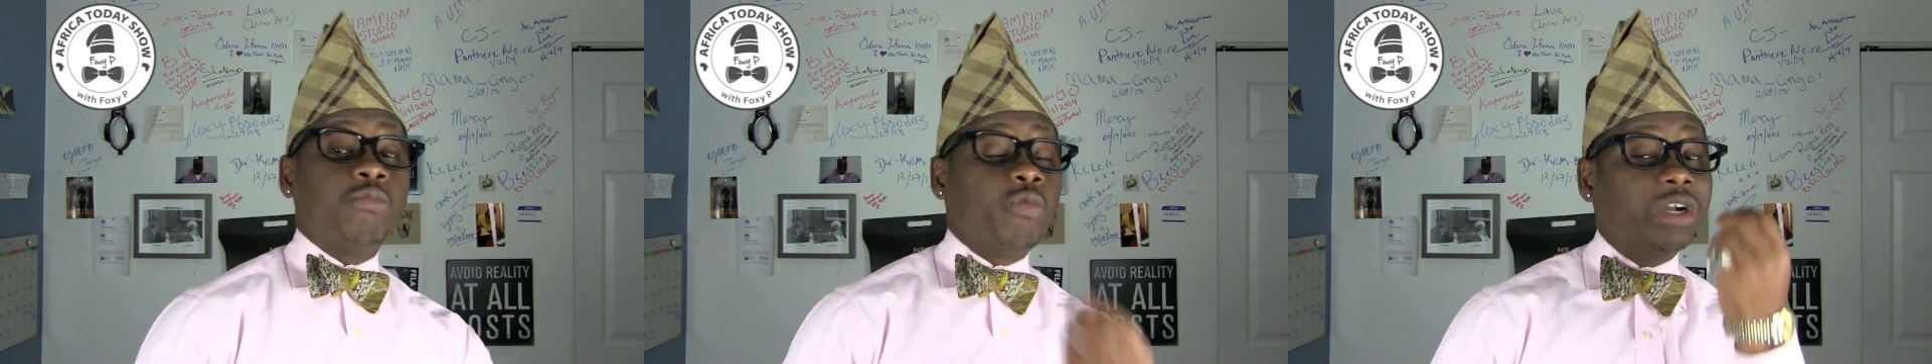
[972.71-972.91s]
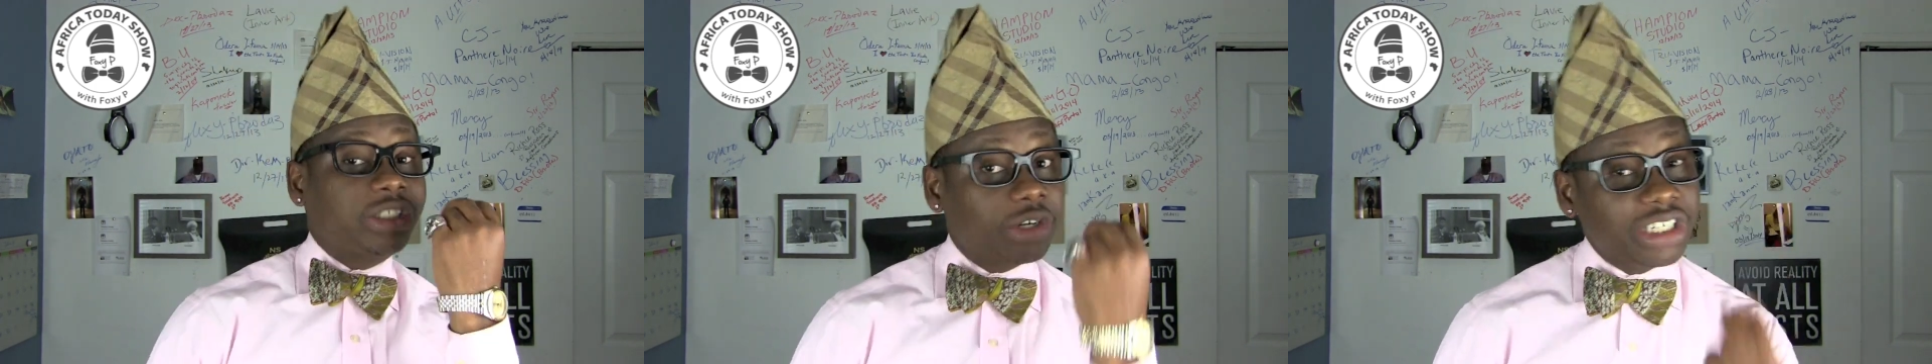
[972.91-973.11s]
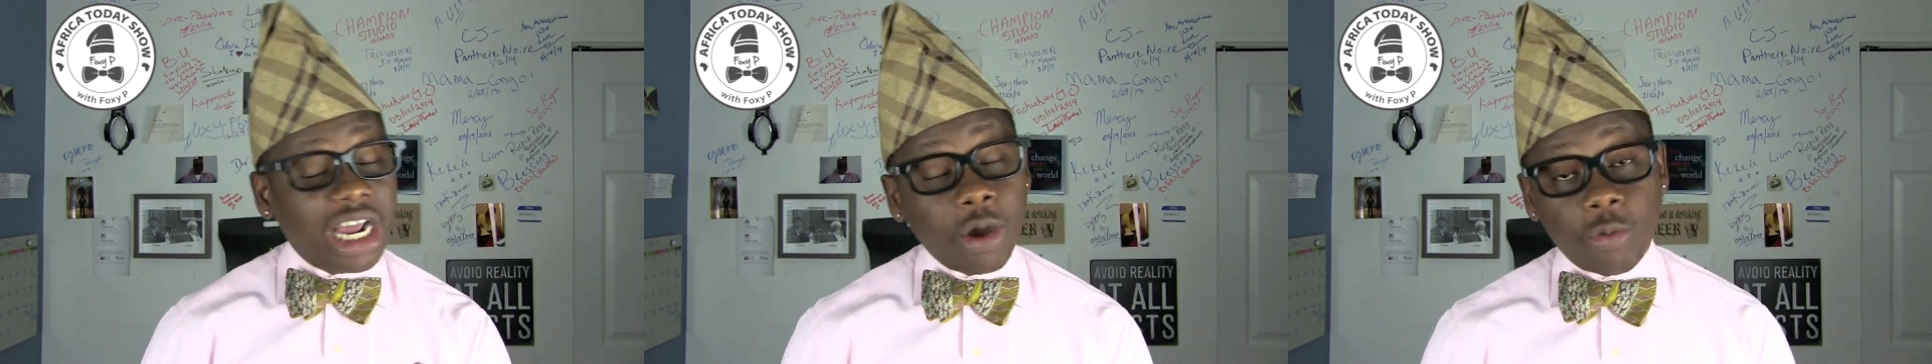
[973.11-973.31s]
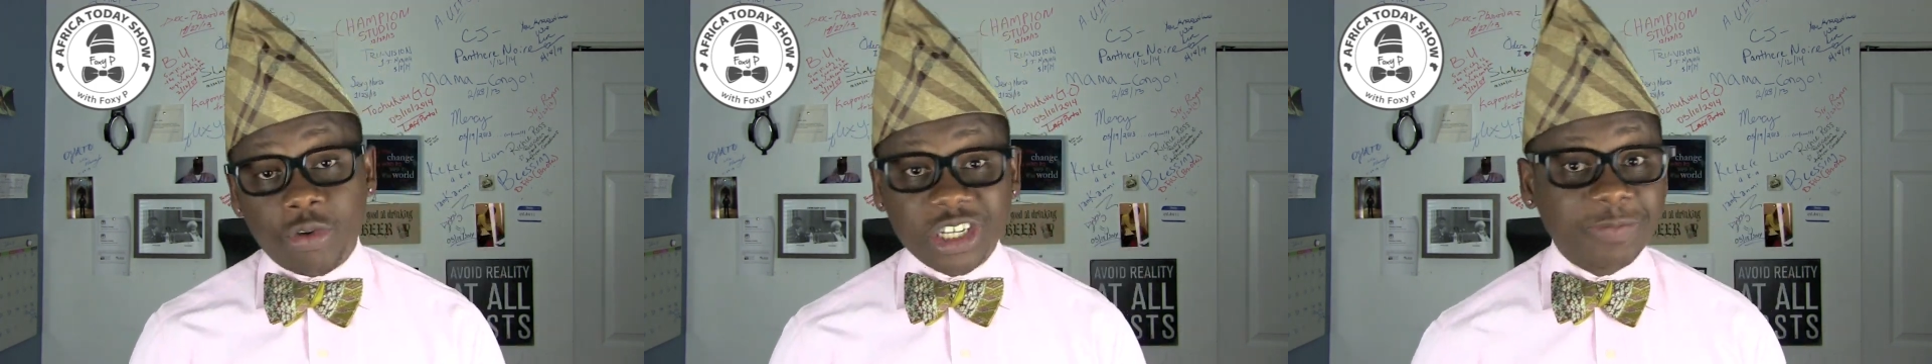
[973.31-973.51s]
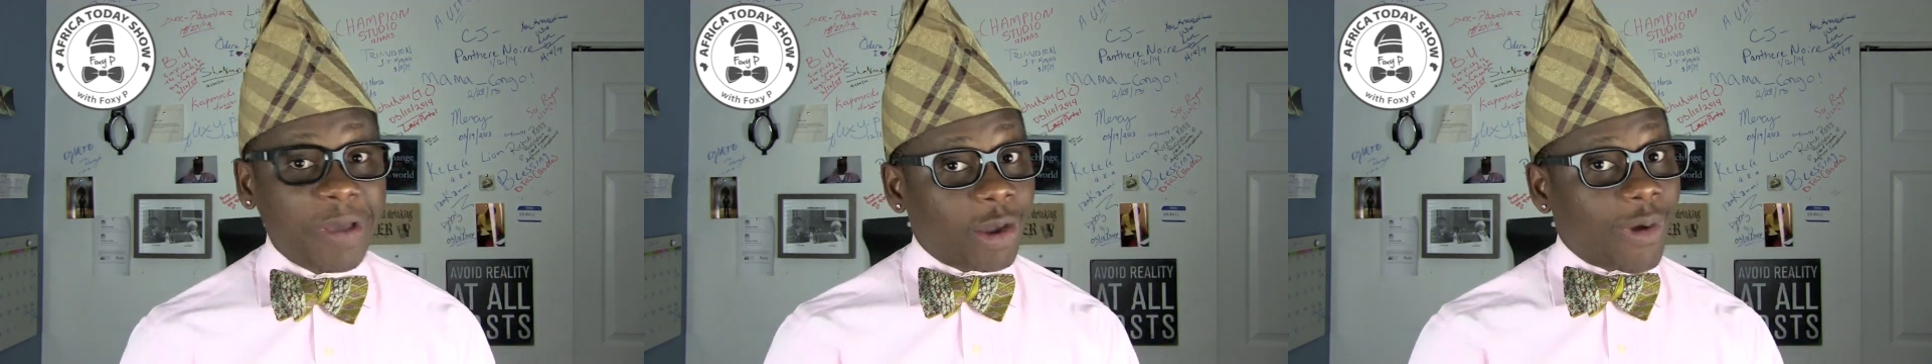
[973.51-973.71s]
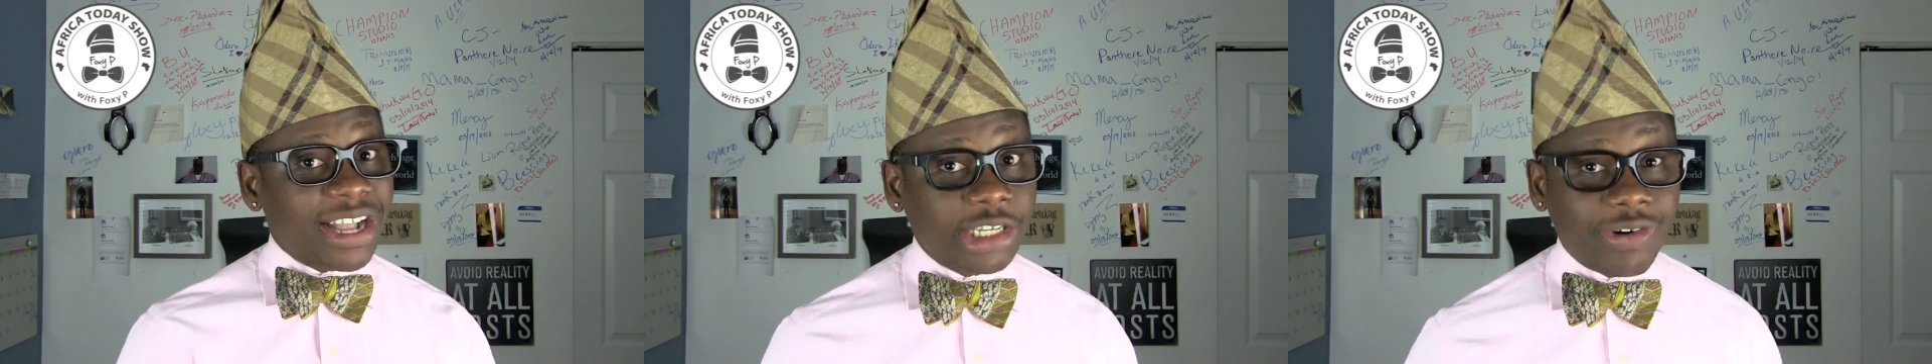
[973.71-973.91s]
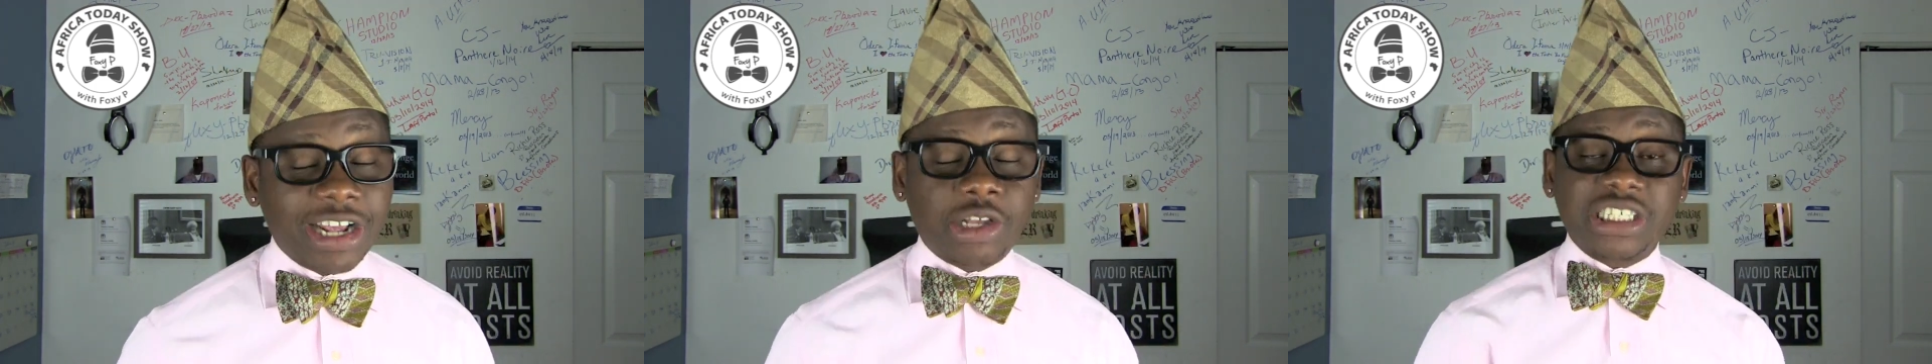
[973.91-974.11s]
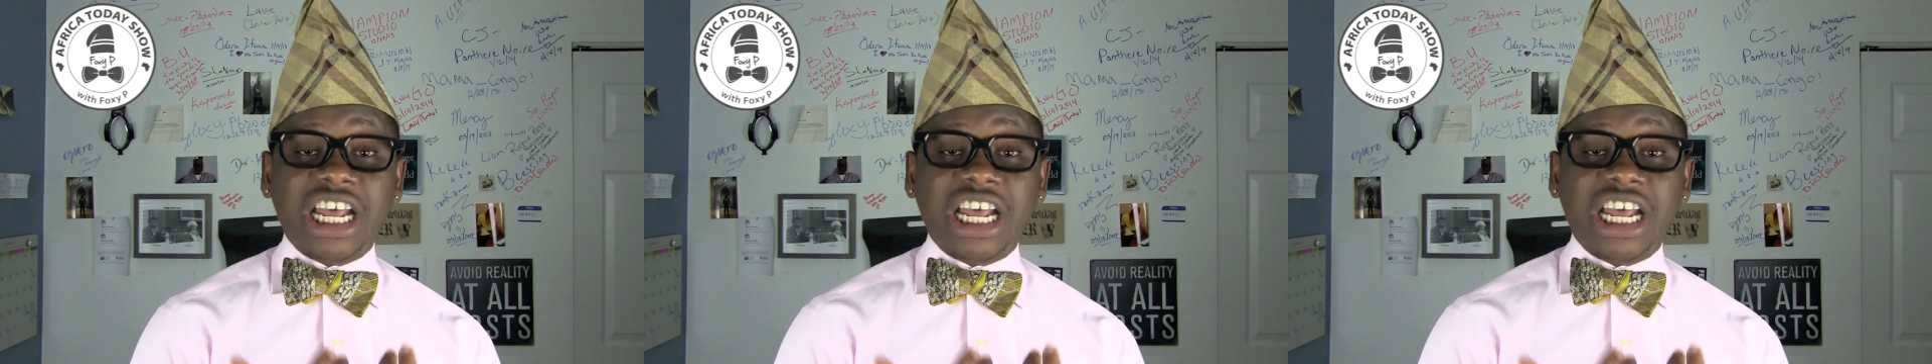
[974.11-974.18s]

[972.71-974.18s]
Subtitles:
We treat them with respect quite alright,